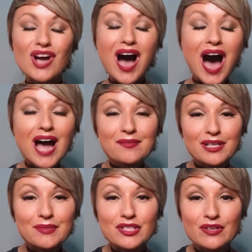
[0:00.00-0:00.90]
I'm going to
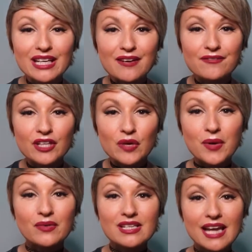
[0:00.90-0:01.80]
be doing a video
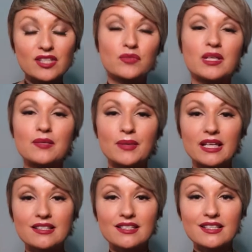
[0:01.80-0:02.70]
about next week
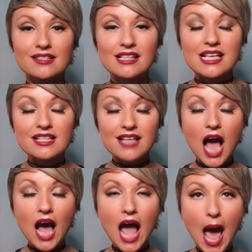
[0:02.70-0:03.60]
because this is
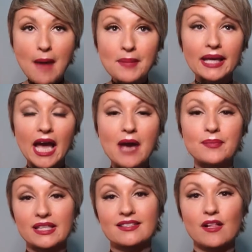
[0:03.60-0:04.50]

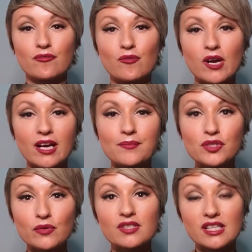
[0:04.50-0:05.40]
epic self-work. I'm so
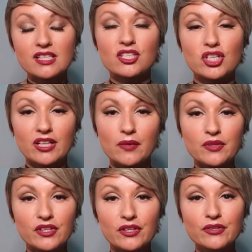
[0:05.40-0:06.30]
excited to share that with
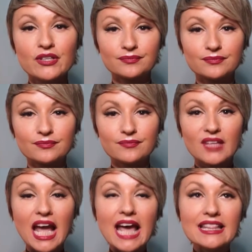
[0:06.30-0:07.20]
you.
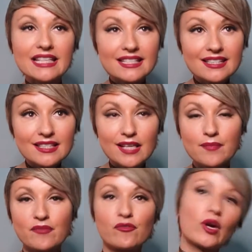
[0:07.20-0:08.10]
And this is the type
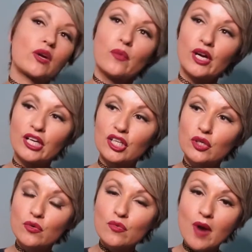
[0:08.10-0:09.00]
of work where you